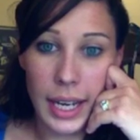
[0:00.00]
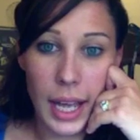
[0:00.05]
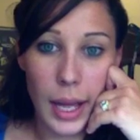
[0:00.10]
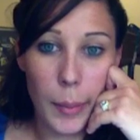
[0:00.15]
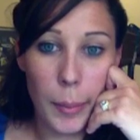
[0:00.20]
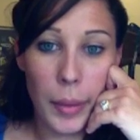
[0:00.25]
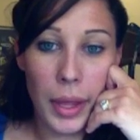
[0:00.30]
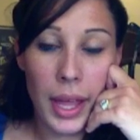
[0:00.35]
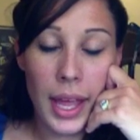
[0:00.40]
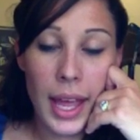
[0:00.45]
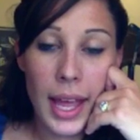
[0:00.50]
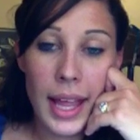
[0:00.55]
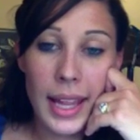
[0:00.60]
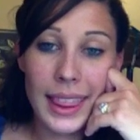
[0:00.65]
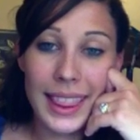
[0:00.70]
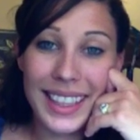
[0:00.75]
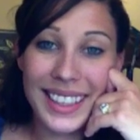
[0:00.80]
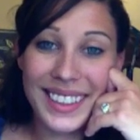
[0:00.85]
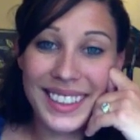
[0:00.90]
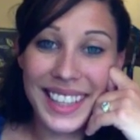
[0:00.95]
up.
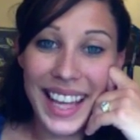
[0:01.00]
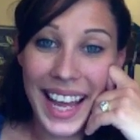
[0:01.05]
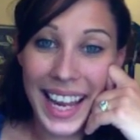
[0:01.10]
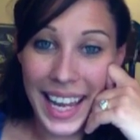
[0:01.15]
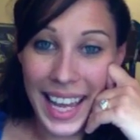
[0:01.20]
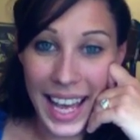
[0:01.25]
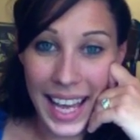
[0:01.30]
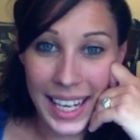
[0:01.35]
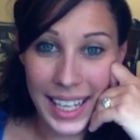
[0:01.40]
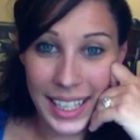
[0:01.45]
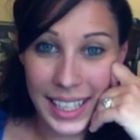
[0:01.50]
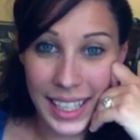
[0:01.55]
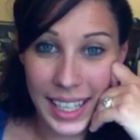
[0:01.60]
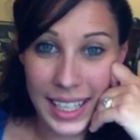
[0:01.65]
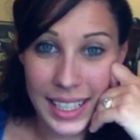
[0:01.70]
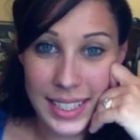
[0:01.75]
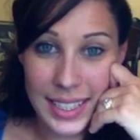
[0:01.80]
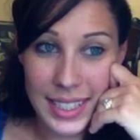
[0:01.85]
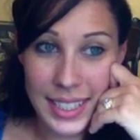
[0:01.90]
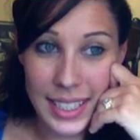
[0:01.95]
The
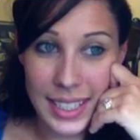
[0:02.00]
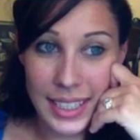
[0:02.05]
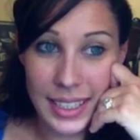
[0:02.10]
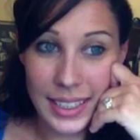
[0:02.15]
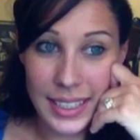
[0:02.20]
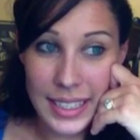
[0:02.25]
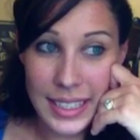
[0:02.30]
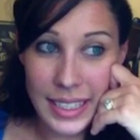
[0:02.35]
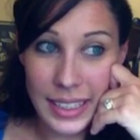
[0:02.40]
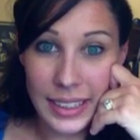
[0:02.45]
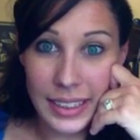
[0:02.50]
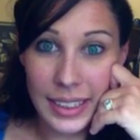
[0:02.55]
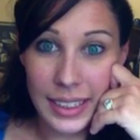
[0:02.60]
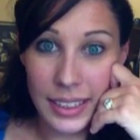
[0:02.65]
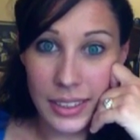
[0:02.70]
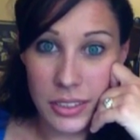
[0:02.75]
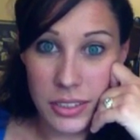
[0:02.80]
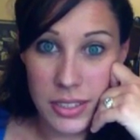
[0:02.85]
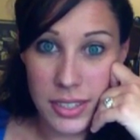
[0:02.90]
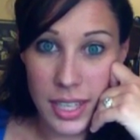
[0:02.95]
lightheadedness is a
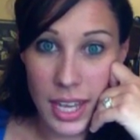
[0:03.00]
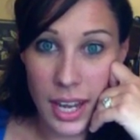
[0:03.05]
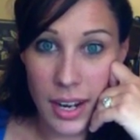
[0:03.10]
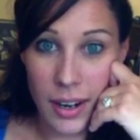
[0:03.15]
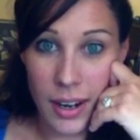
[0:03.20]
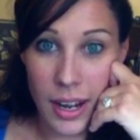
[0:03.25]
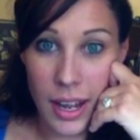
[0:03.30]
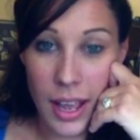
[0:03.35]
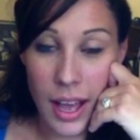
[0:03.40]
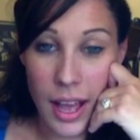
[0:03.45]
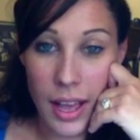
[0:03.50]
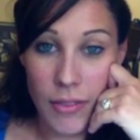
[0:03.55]
little scary.